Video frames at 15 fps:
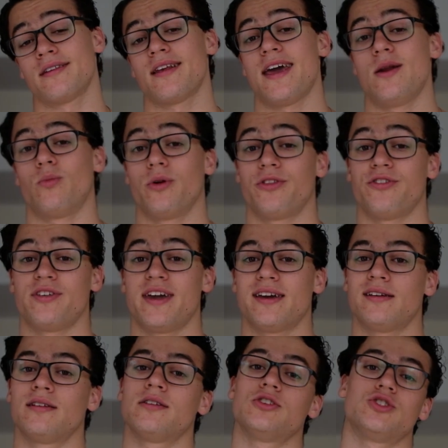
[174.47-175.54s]
and once
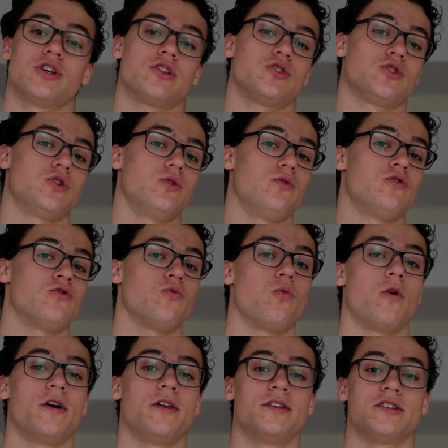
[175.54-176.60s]
again, just choose 1